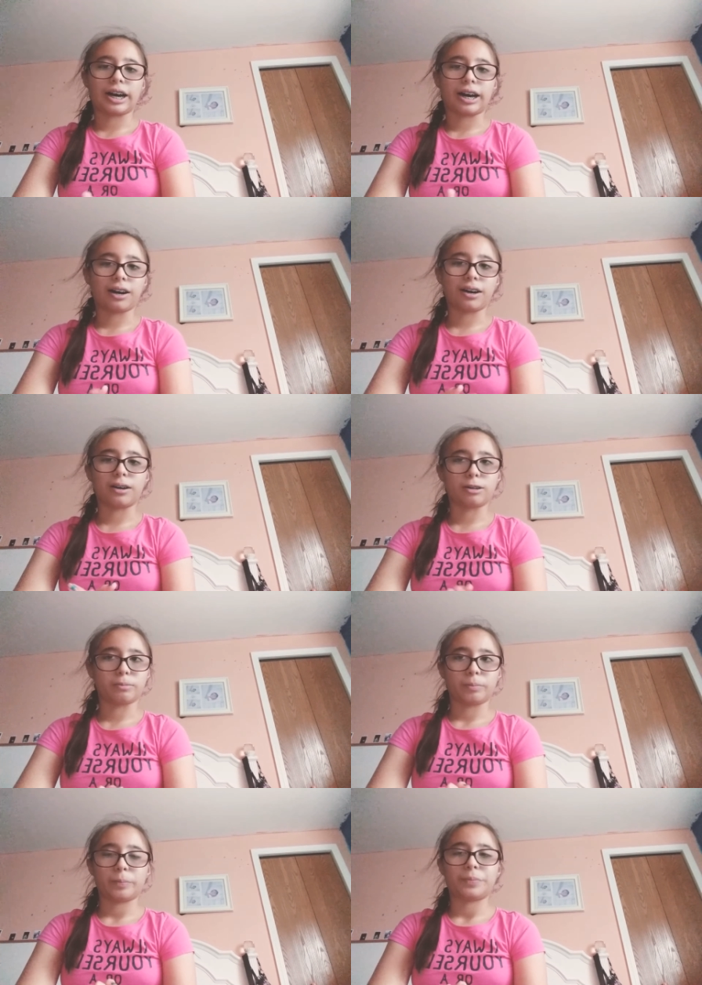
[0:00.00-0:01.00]

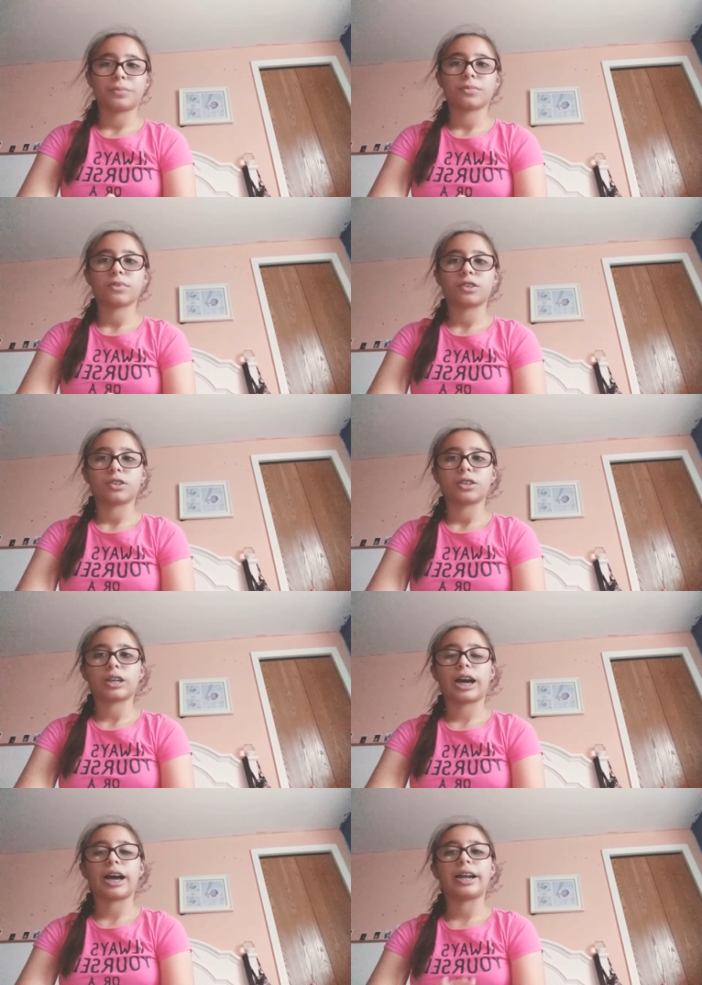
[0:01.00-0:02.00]
um,
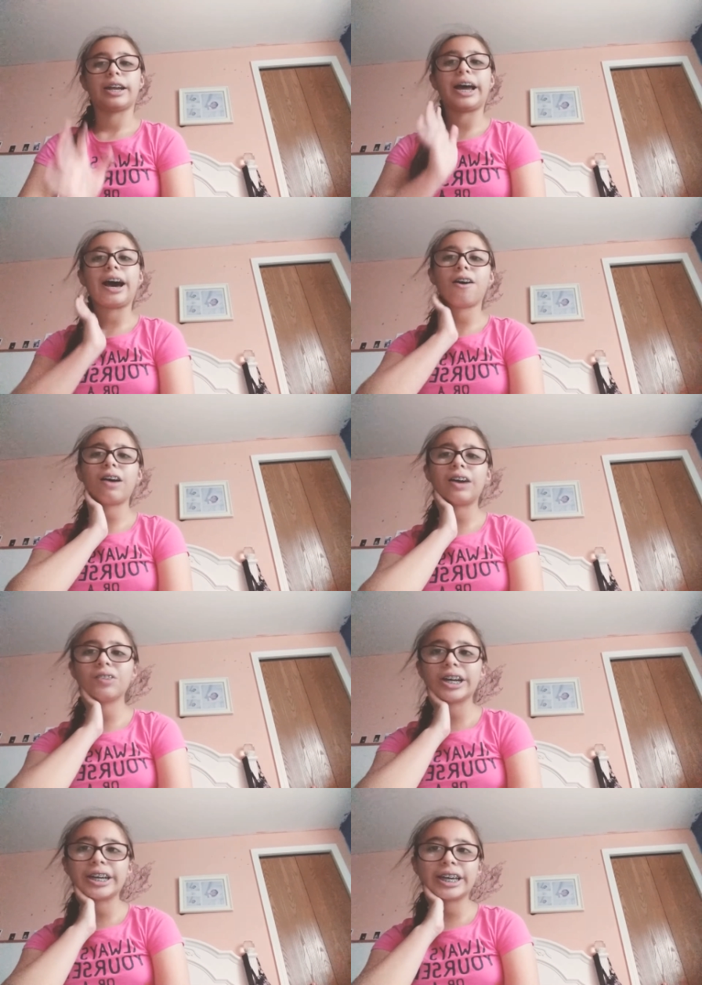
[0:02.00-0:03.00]
now I'm
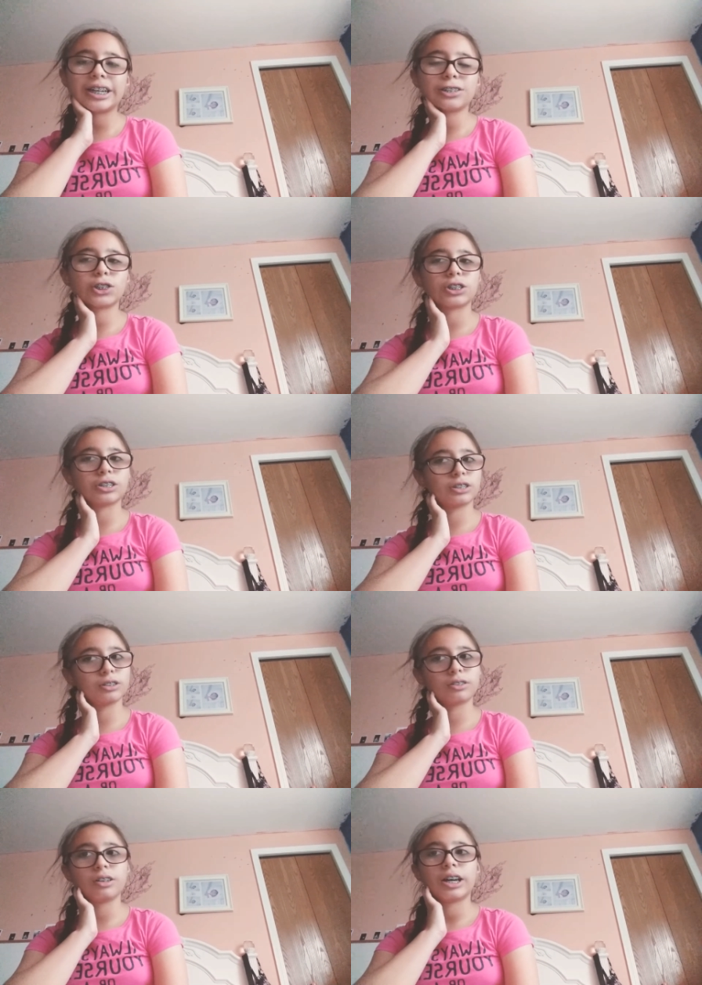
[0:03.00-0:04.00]
gonna get
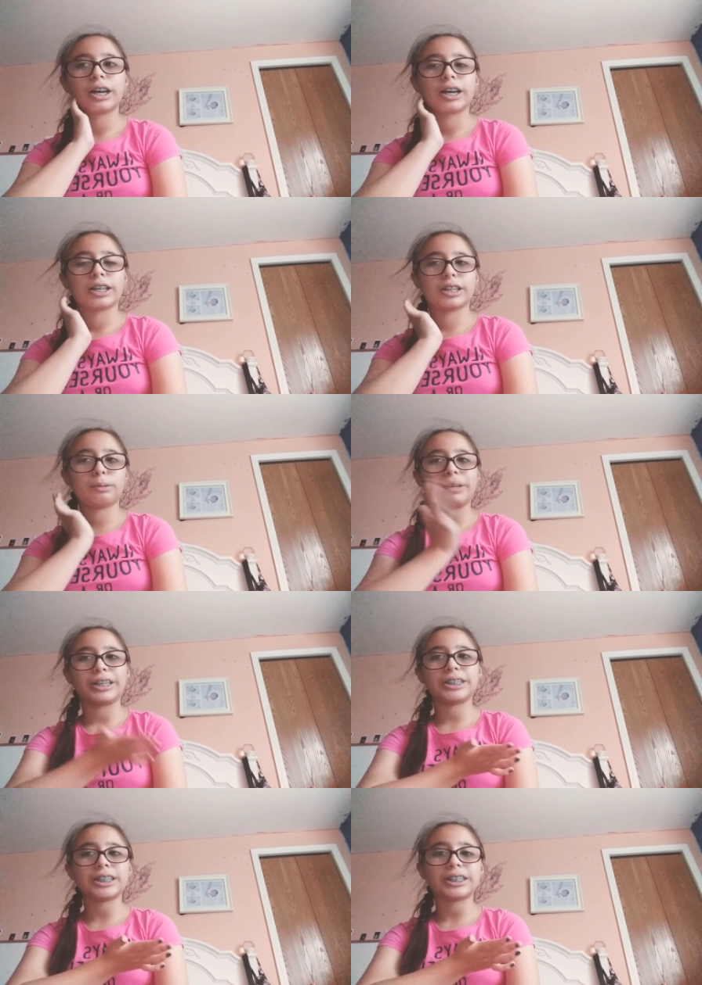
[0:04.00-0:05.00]
into the
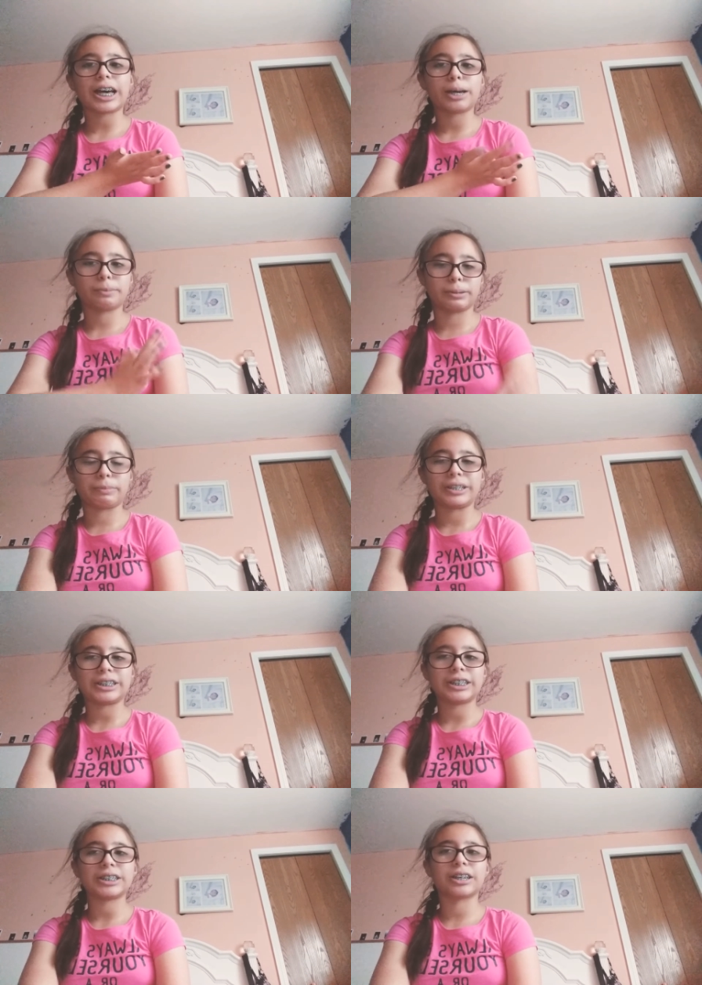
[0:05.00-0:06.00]
places that I've been
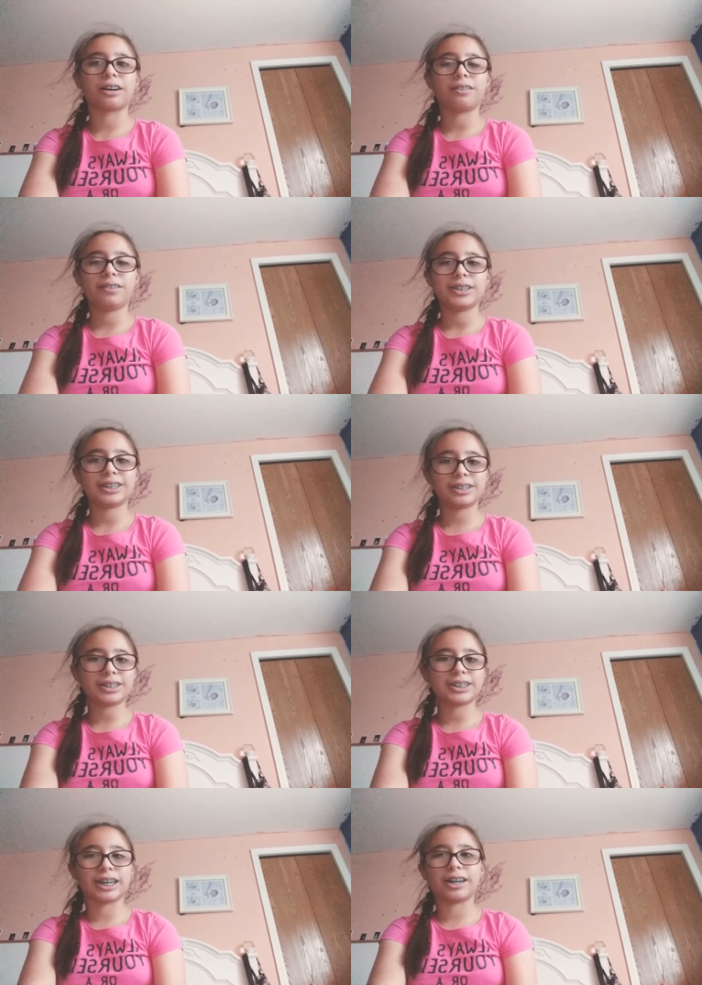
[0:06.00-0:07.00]
missing to go to.
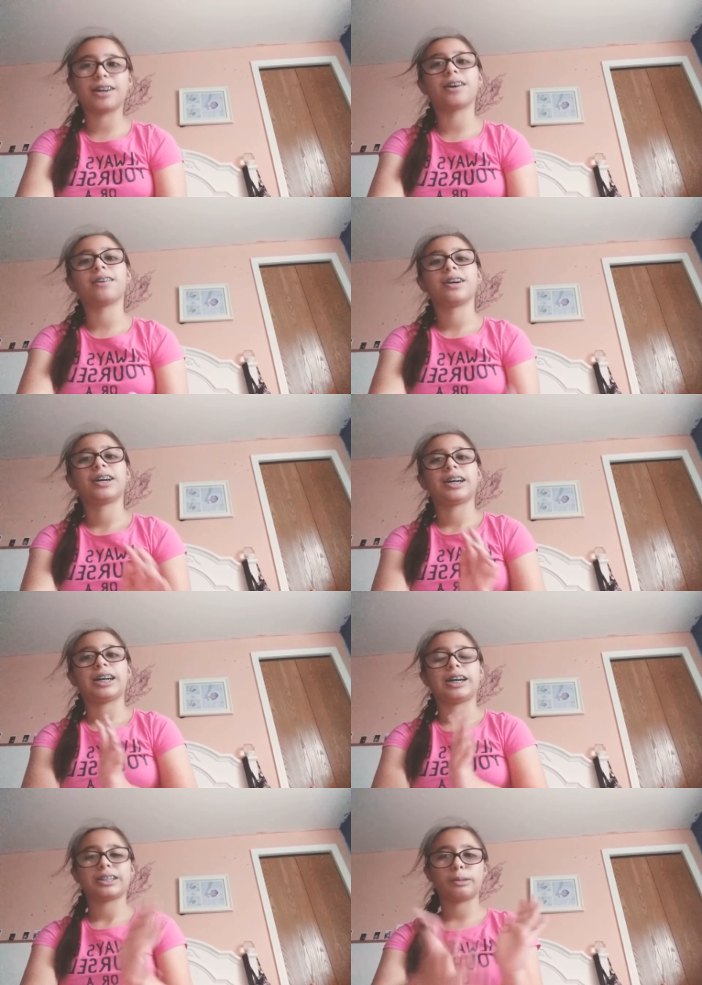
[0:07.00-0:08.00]
So
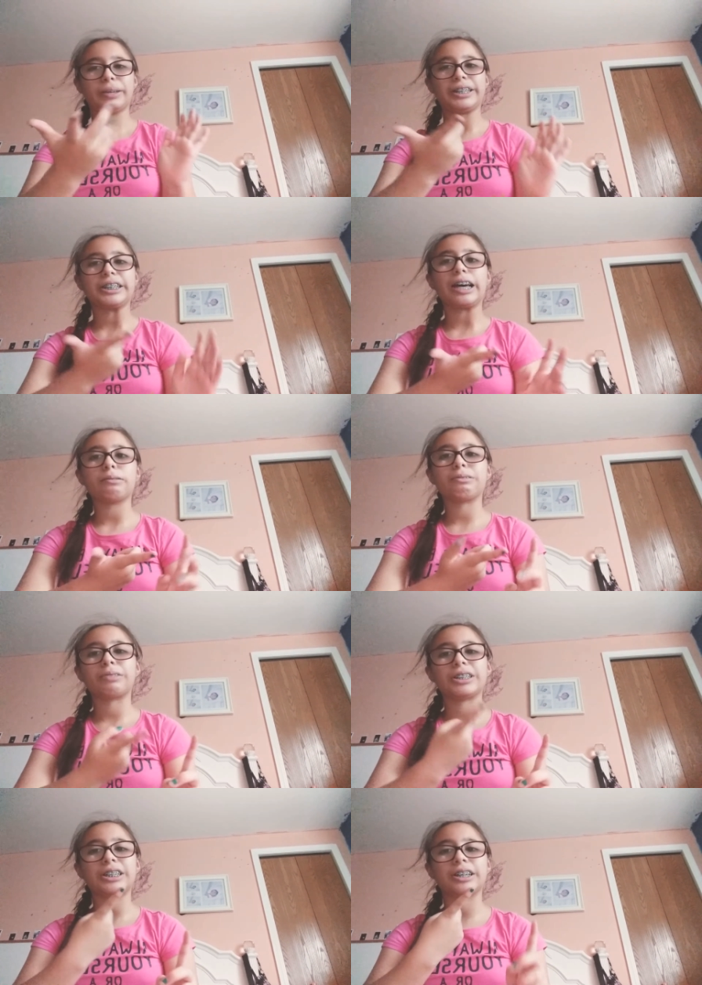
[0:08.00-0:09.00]
the place that I've been
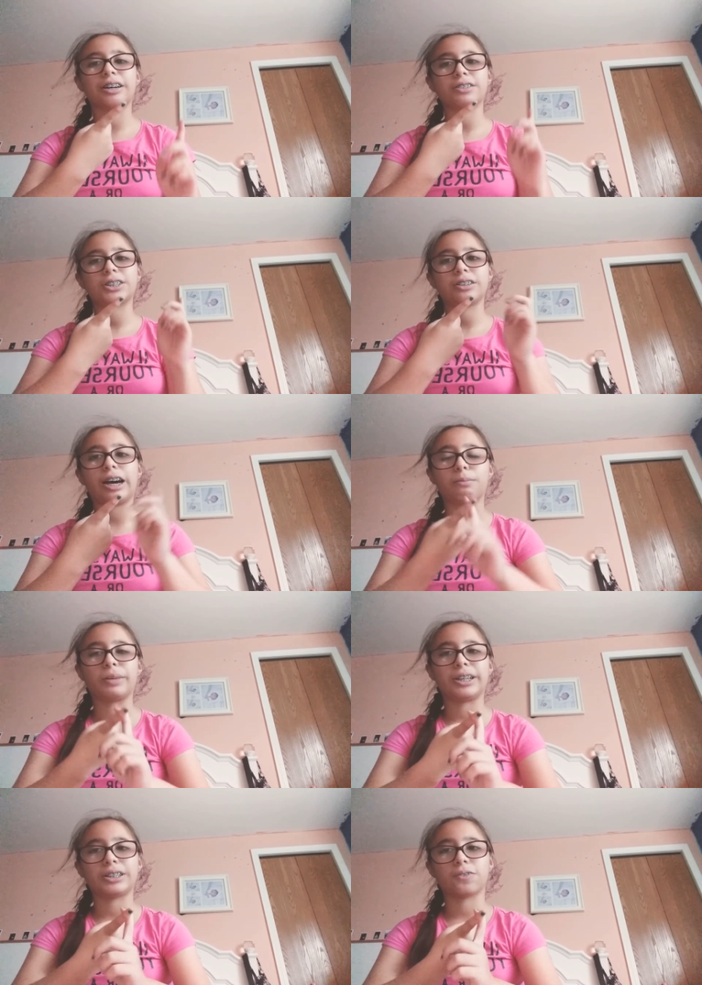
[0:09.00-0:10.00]
missing to go to have
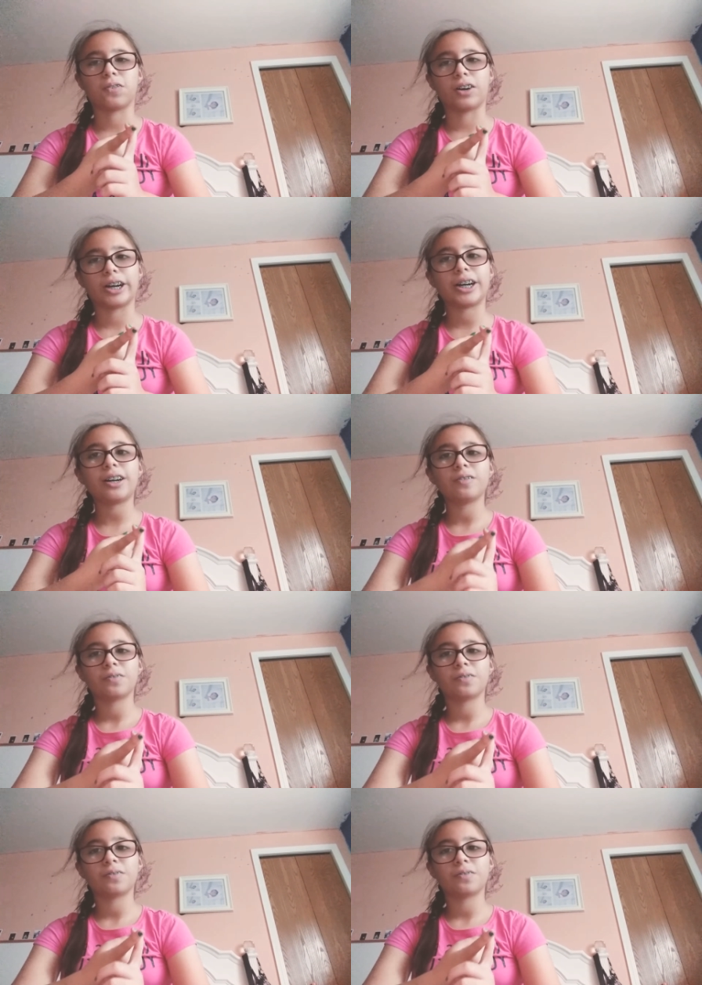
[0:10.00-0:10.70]
been Sephora.